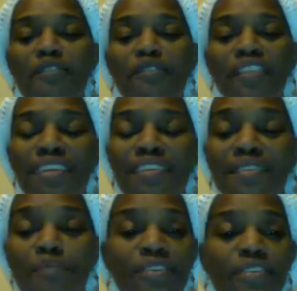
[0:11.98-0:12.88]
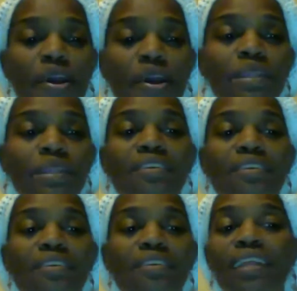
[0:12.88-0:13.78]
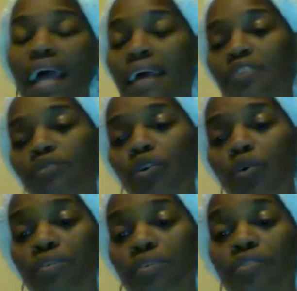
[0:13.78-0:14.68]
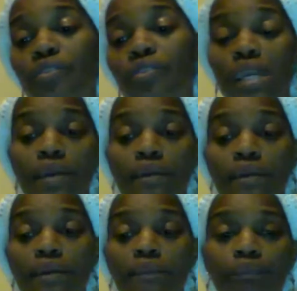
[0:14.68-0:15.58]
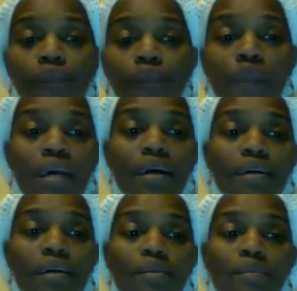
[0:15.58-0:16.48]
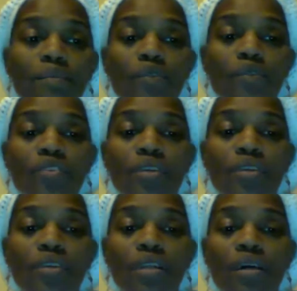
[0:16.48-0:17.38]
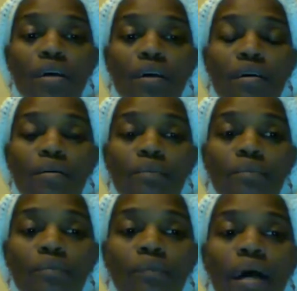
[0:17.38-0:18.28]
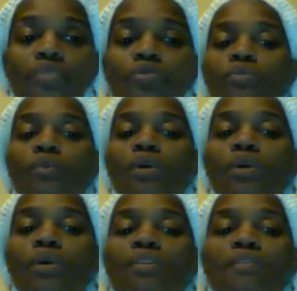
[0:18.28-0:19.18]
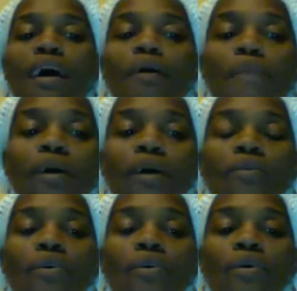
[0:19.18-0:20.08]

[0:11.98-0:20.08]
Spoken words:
this Master Herbalist class for Course 3. I just really wanted to talk about